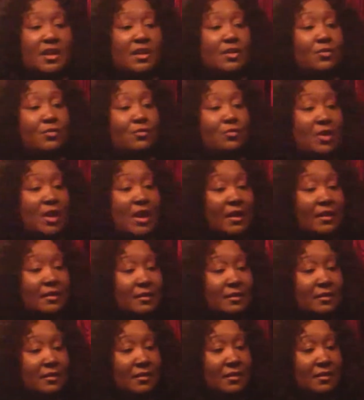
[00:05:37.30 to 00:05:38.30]
and a friend.
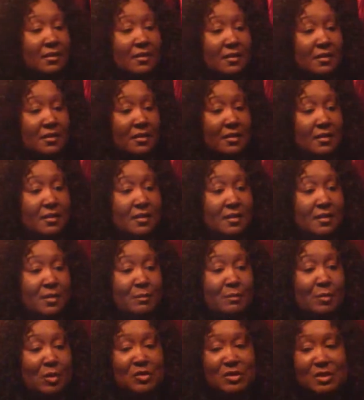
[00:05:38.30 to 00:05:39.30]

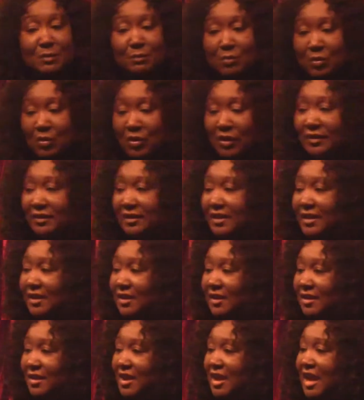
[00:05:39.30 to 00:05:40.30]
Most
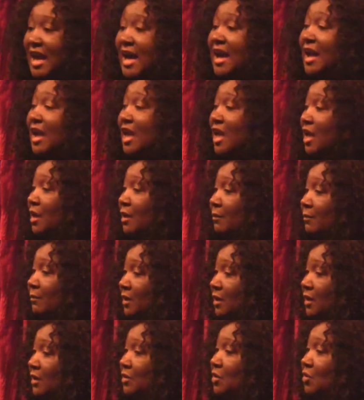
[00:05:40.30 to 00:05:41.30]
importantly, I am
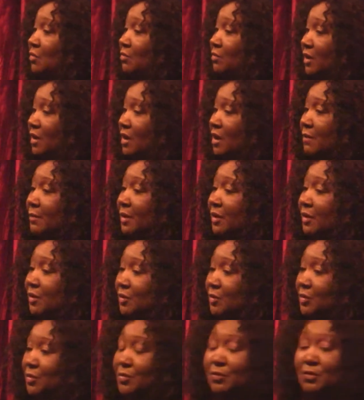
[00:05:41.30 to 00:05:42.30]
an overcomer
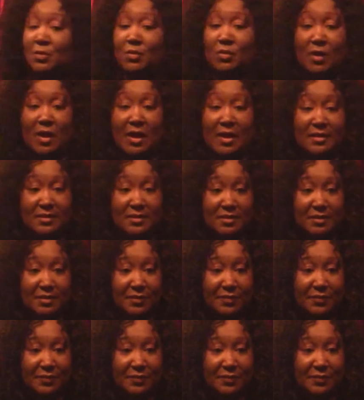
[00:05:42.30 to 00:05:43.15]
through Christ.